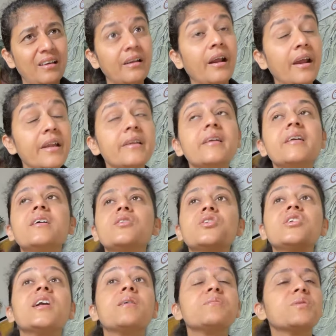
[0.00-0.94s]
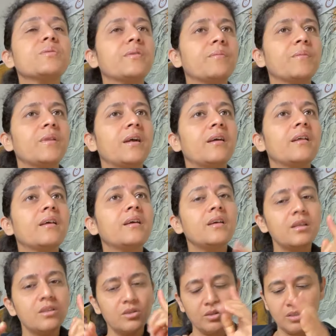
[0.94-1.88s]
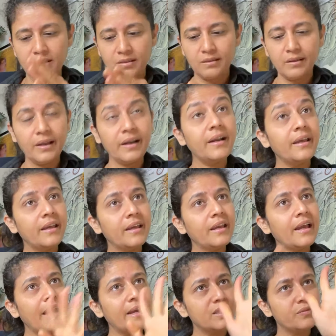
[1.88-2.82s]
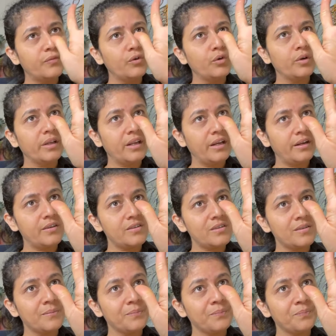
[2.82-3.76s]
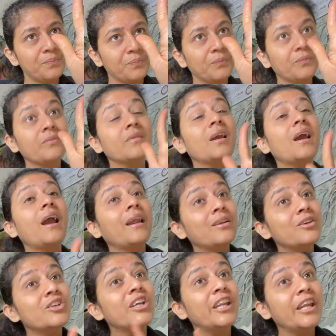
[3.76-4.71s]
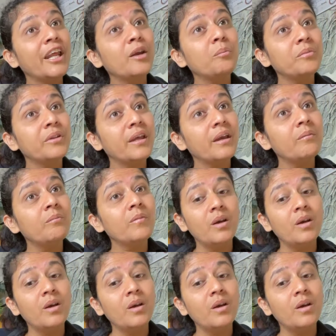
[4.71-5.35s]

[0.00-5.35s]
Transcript: Right? She comes from there. So this lady has 4 kids. And she named them.